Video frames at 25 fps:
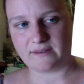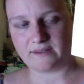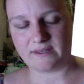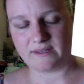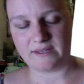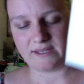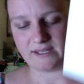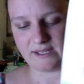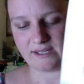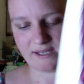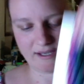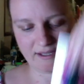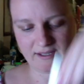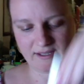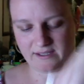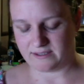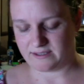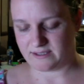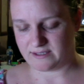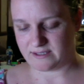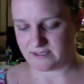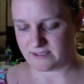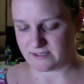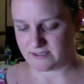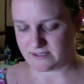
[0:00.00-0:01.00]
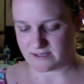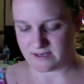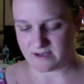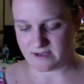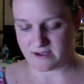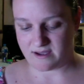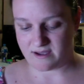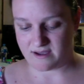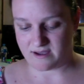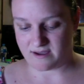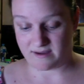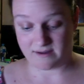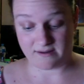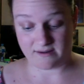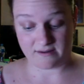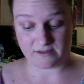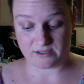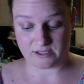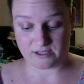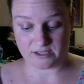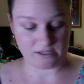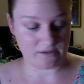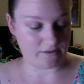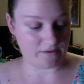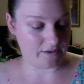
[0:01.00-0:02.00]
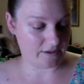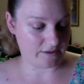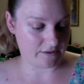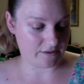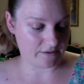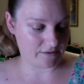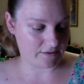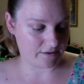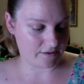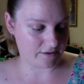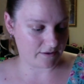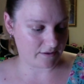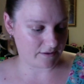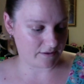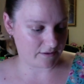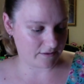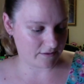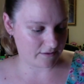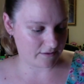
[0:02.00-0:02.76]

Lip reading: The colors just aren't showing through.